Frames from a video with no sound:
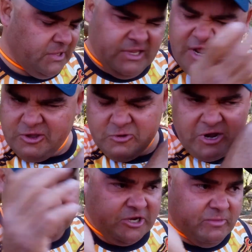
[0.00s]
you know, he
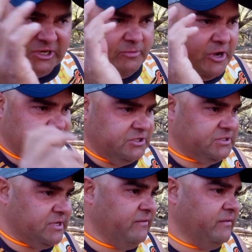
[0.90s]
won't show much emotion and
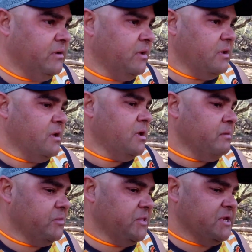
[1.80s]
stuff. Mm.
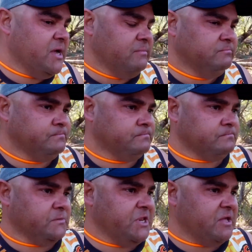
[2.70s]
But, um,
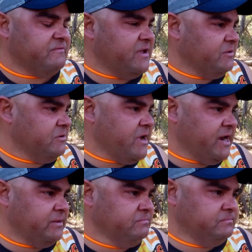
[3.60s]
you know, the family around him.